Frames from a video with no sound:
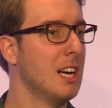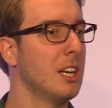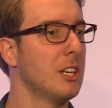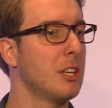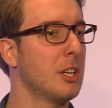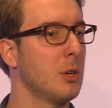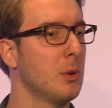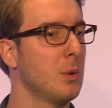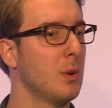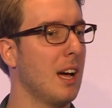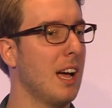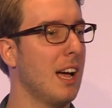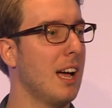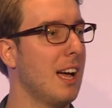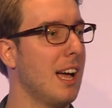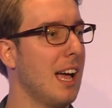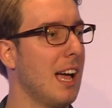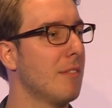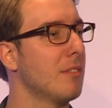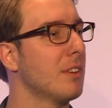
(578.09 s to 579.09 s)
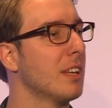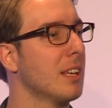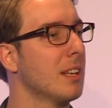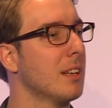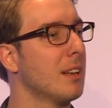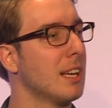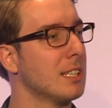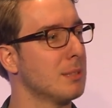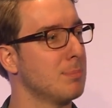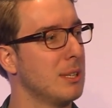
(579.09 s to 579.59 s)
Do you have any
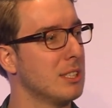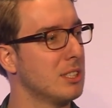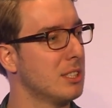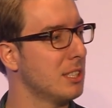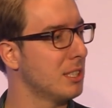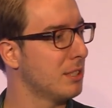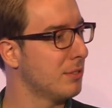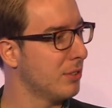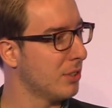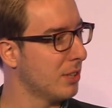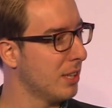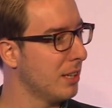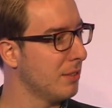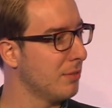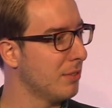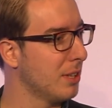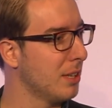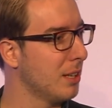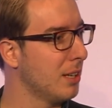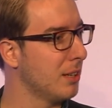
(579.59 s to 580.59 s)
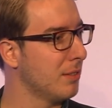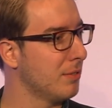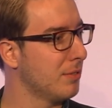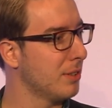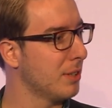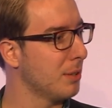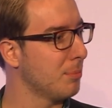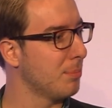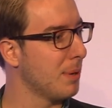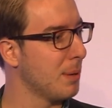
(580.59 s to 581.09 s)
nice messages for
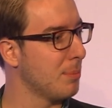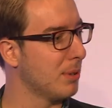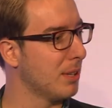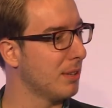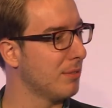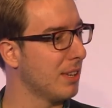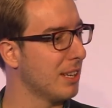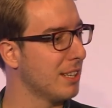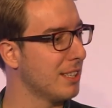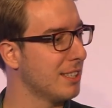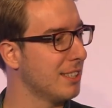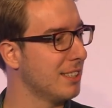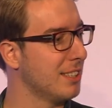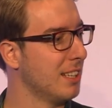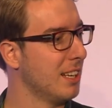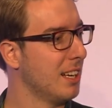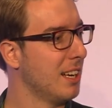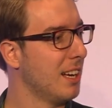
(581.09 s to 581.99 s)
the people of London